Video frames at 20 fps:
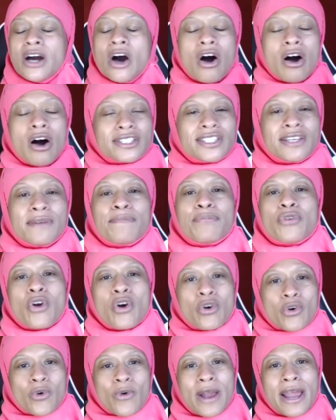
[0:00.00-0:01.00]
Awesome
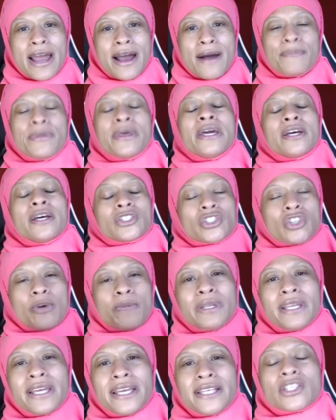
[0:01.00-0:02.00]
program. So
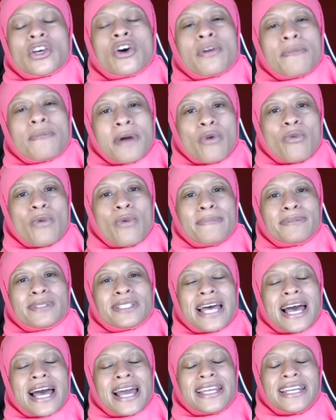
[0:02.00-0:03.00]
please go to my
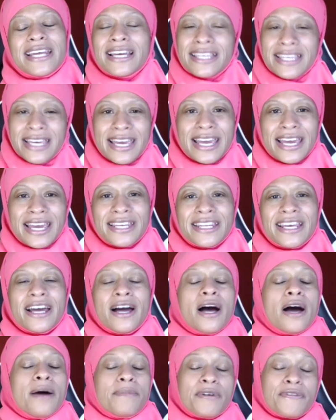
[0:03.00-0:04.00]
website again
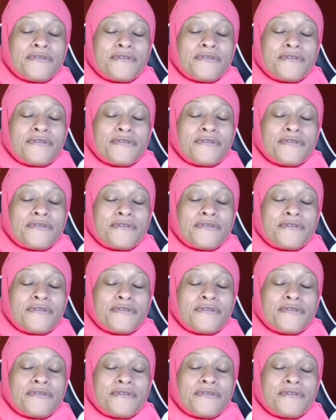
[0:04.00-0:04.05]
um,